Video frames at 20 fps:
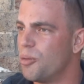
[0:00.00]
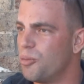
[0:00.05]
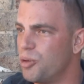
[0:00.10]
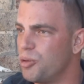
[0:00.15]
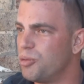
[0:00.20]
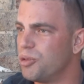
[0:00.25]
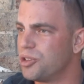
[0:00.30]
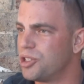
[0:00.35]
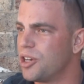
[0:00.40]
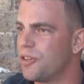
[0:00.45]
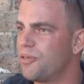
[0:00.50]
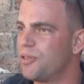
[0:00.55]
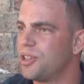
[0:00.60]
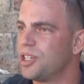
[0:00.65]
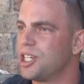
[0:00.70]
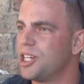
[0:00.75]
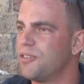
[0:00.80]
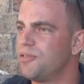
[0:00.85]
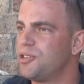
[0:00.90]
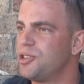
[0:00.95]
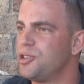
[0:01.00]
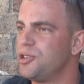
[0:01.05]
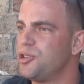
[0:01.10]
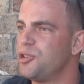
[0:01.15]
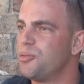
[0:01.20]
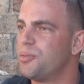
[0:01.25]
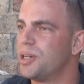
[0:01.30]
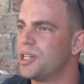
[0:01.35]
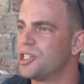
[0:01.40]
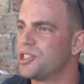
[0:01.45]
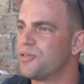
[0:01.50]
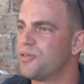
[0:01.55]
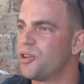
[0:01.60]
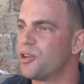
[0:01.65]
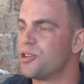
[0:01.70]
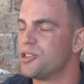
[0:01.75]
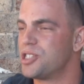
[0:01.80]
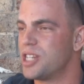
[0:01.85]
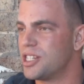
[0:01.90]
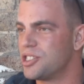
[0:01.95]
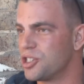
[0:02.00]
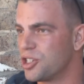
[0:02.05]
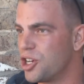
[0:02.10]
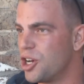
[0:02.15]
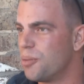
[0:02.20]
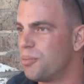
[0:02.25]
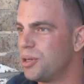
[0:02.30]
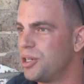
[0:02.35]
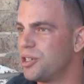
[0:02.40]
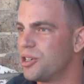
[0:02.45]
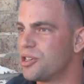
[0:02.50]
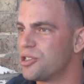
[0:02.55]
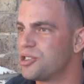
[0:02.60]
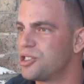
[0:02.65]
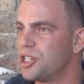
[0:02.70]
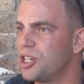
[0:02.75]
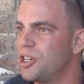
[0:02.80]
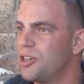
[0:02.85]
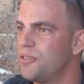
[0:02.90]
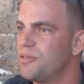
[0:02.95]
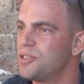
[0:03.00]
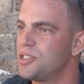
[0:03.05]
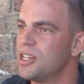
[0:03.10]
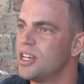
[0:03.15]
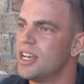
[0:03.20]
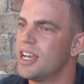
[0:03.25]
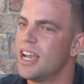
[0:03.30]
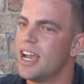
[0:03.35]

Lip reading: We will definitely give to you. But as far as a company ourselves,